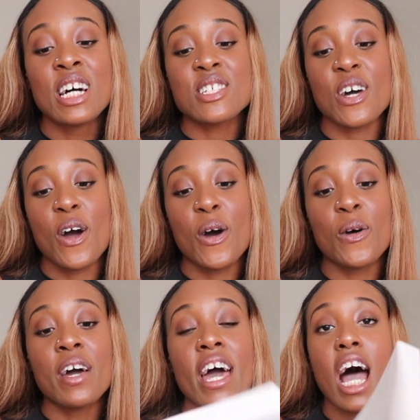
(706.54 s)

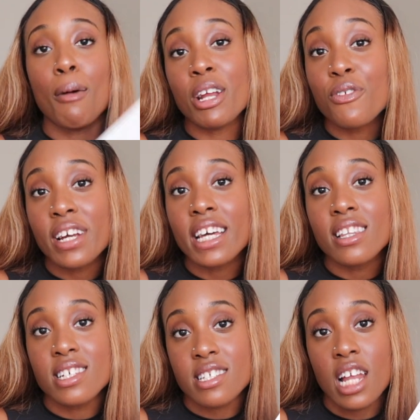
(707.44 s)
So I'm gonna
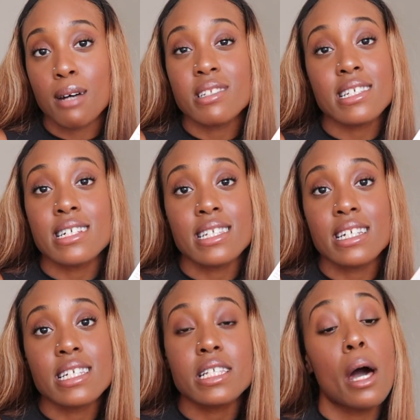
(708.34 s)
read the synopsis because it
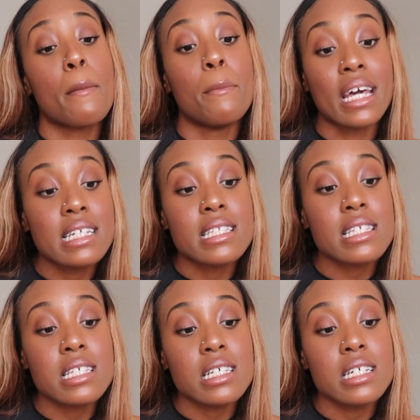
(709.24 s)
is a bit,
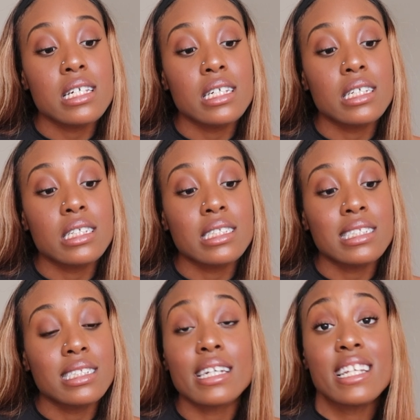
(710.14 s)

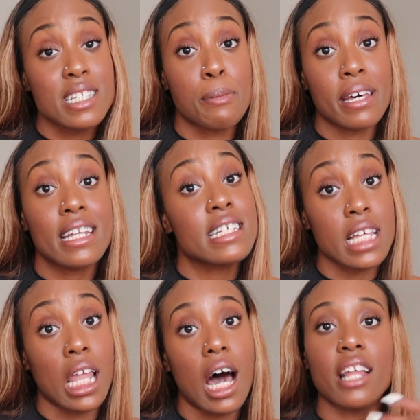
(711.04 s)
it's
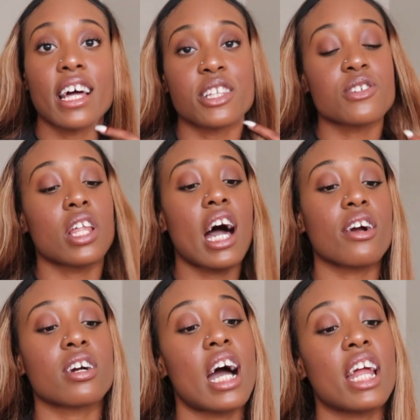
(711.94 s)
a lot. Like there's
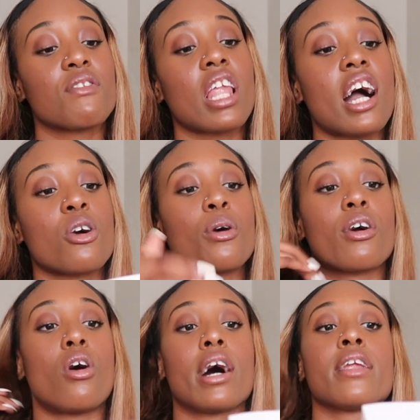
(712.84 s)
kind of a lot going
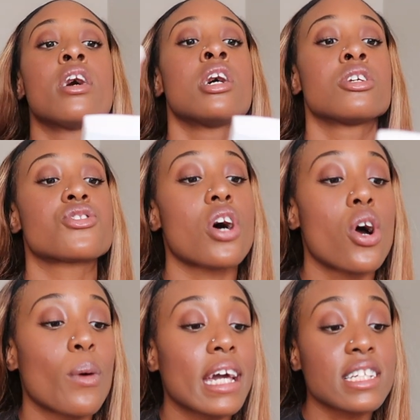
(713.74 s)
on.
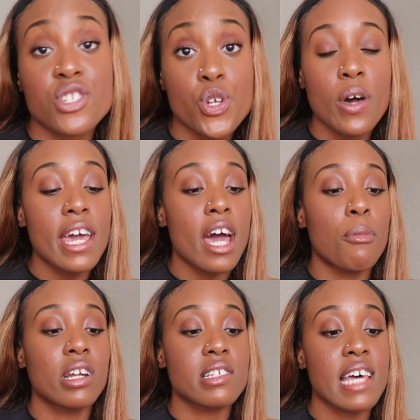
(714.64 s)
So it's 2
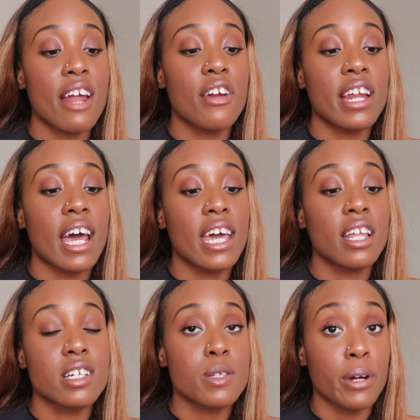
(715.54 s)
a.m. on a Saturday night
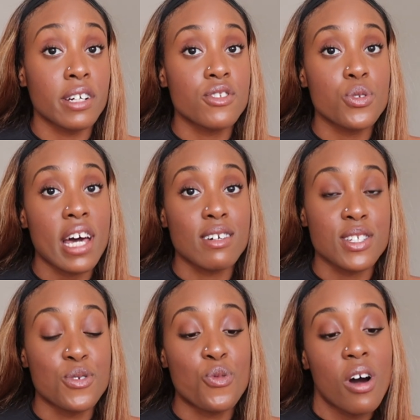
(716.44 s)
in the spring of
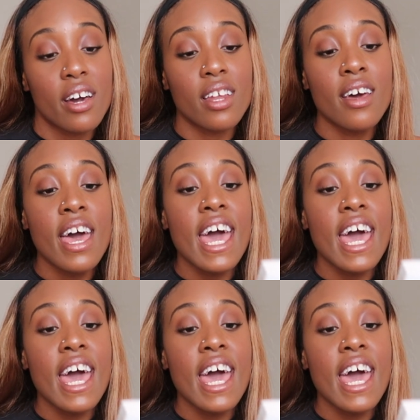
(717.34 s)
2001.